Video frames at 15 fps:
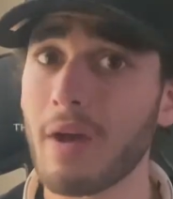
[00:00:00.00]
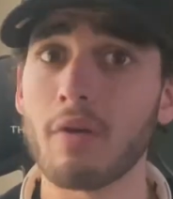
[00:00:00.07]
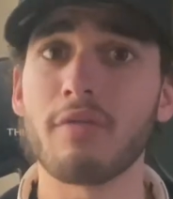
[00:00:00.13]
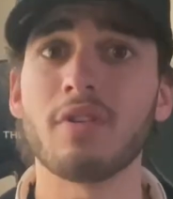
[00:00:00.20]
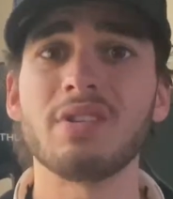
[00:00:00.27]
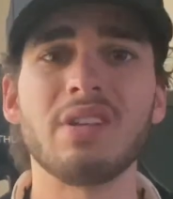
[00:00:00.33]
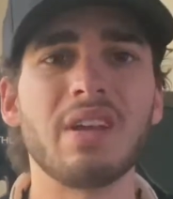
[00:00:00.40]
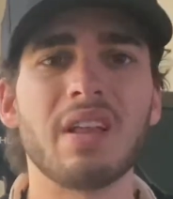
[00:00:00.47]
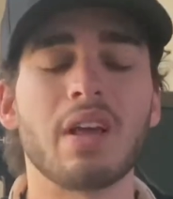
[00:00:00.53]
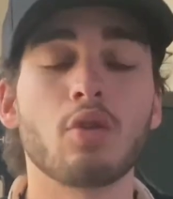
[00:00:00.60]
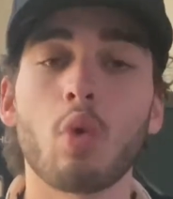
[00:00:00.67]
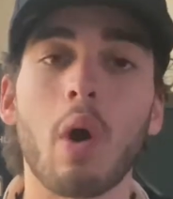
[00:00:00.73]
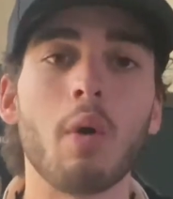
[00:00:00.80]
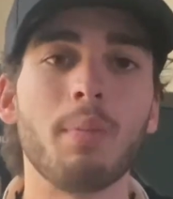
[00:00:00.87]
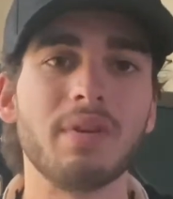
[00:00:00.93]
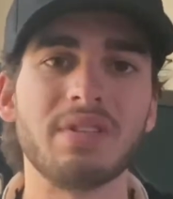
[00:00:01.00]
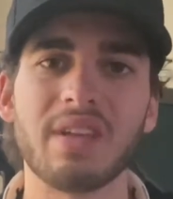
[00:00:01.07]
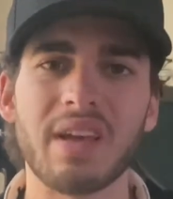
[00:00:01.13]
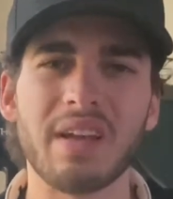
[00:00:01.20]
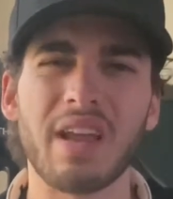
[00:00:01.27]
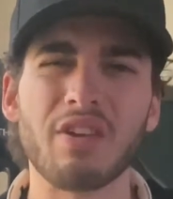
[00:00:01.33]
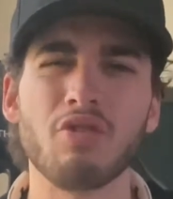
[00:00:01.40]
if you're sitting like
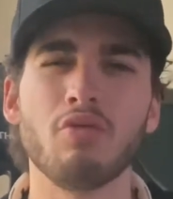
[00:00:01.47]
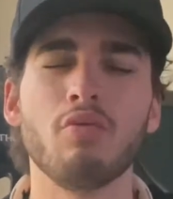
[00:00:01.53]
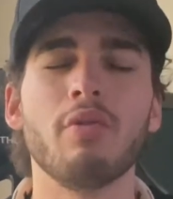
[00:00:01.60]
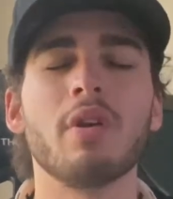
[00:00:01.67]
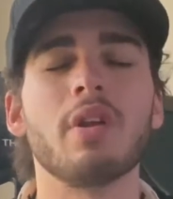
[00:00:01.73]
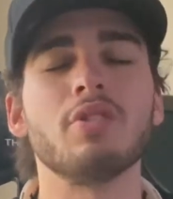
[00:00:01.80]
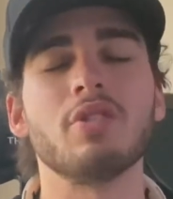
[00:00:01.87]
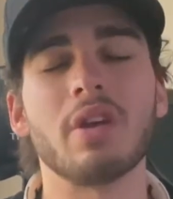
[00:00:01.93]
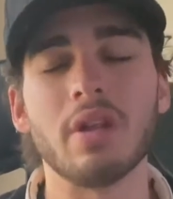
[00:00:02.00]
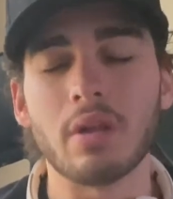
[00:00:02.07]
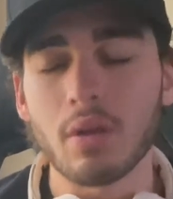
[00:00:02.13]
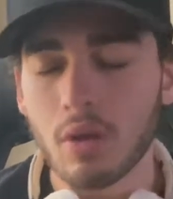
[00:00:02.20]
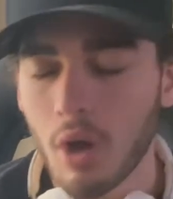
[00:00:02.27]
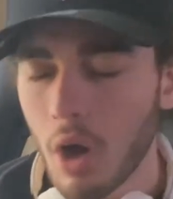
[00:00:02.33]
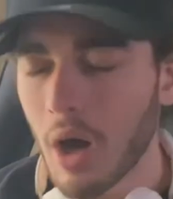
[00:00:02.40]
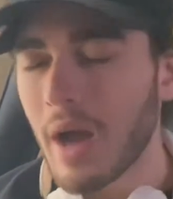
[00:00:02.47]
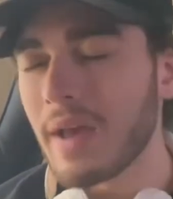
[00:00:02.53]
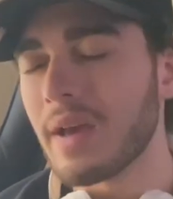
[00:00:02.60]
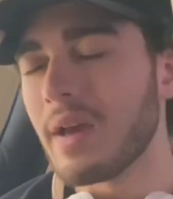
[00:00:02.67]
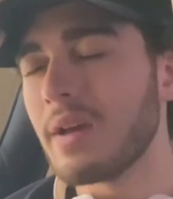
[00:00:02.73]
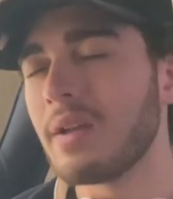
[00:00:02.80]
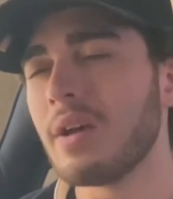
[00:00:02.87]
12% and you realize you're getting
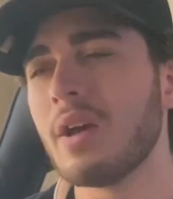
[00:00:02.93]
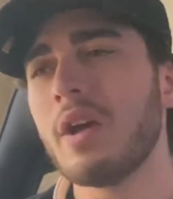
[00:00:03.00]
tired,